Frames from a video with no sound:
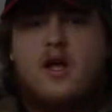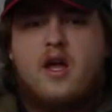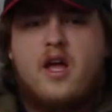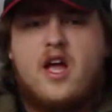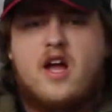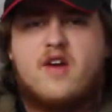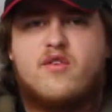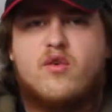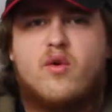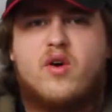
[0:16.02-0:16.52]

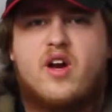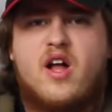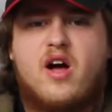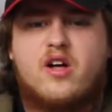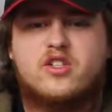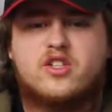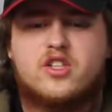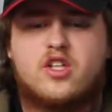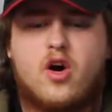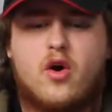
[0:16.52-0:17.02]
Hey everyone,
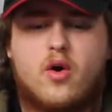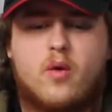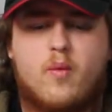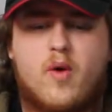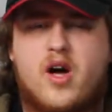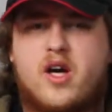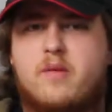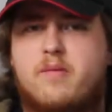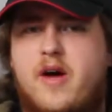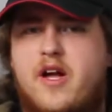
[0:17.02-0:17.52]
how's it going?
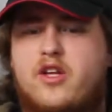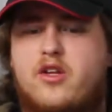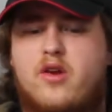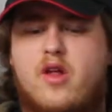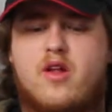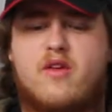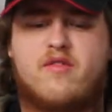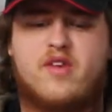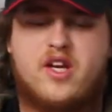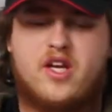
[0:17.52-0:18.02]
Welcome back to
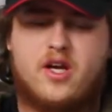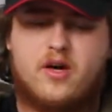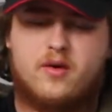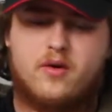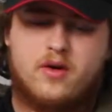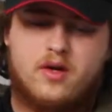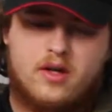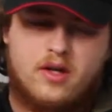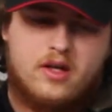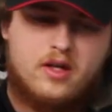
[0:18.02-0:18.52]
another
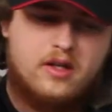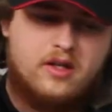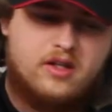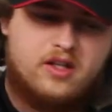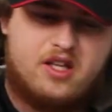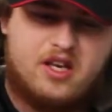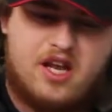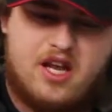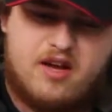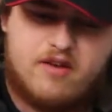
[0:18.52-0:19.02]
video.
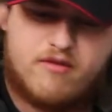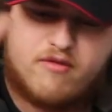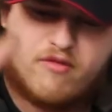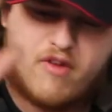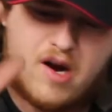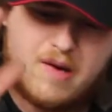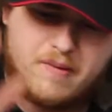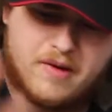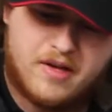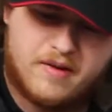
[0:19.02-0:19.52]
Today in
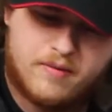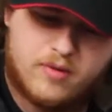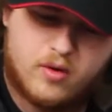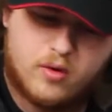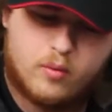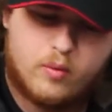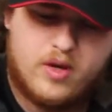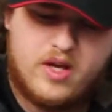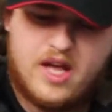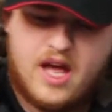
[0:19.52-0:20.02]
front of me,
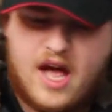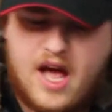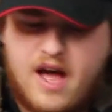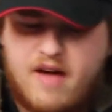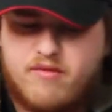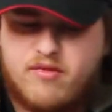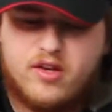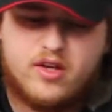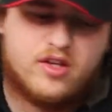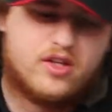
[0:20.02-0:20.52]
we
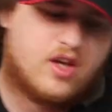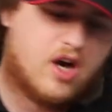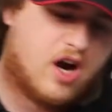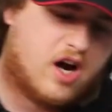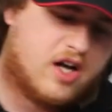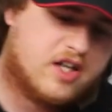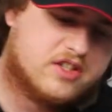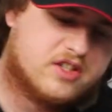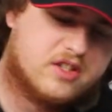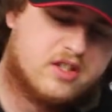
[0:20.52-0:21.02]
have the
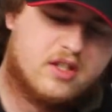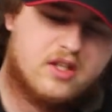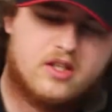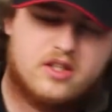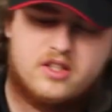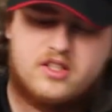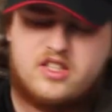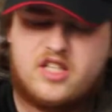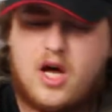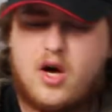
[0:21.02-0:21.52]
DOSS
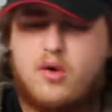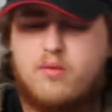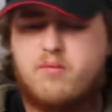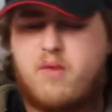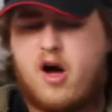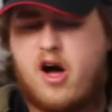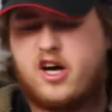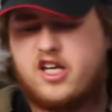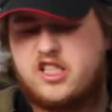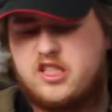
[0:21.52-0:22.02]

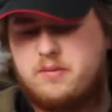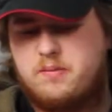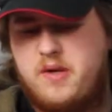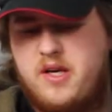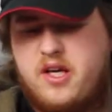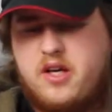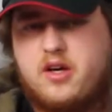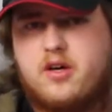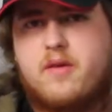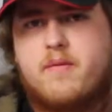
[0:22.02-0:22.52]
Soundbox
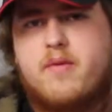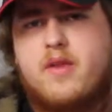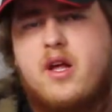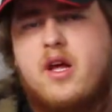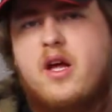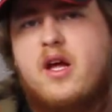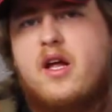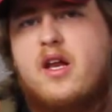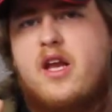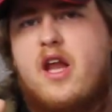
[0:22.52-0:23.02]
speaker.
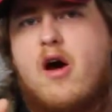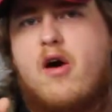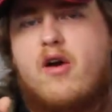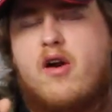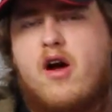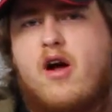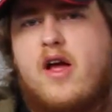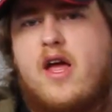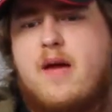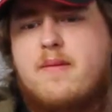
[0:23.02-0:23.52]

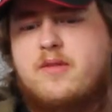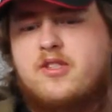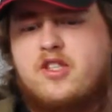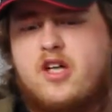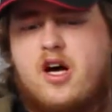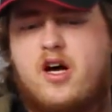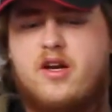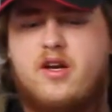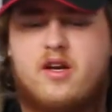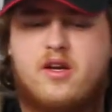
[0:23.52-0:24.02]
Now on
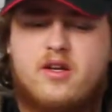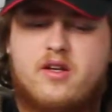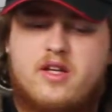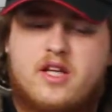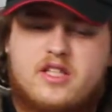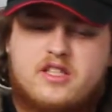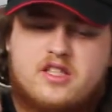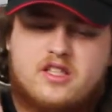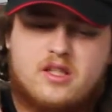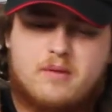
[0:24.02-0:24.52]
Amazon,
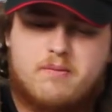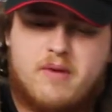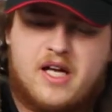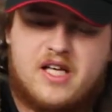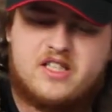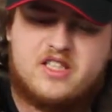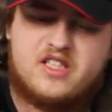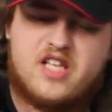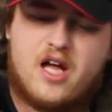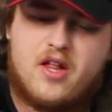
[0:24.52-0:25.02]
this is a
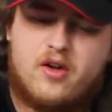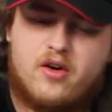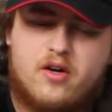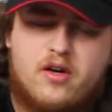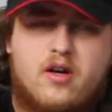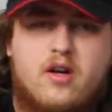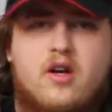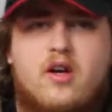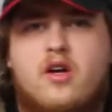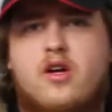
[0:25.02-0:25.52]

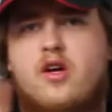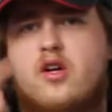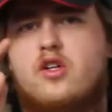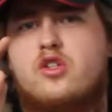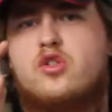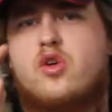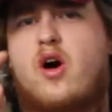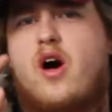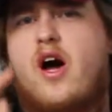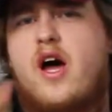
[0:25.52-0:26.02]
bestseller.
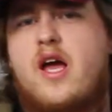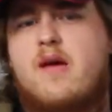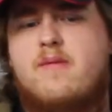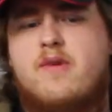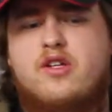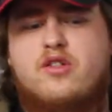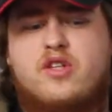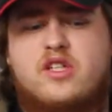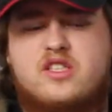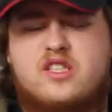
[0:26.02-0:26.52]
So I
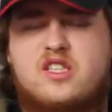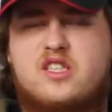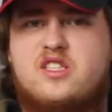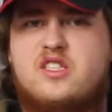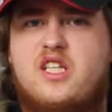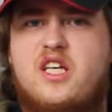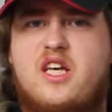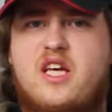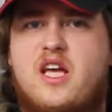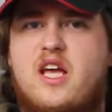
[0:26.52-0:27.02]
am interested to
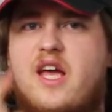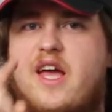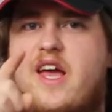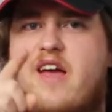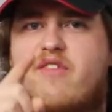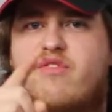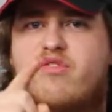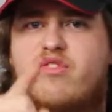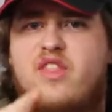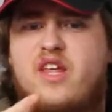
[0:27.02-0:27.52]
see
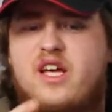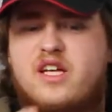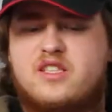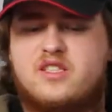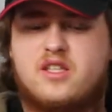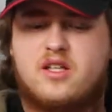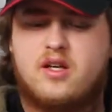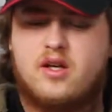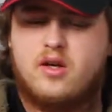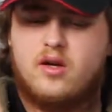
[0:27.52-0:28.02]
if
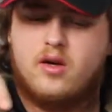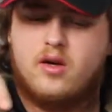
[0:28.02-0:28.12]
this